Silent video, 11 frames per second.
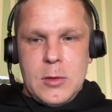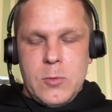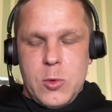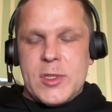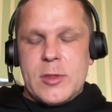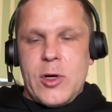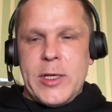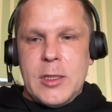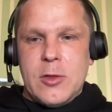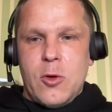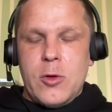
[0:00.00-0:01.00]
was
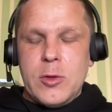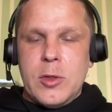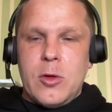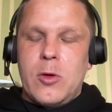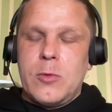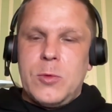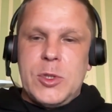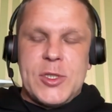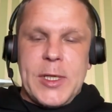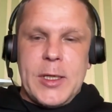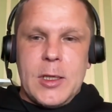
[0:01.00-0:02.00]
training on or
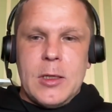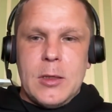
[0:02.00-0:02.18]
which they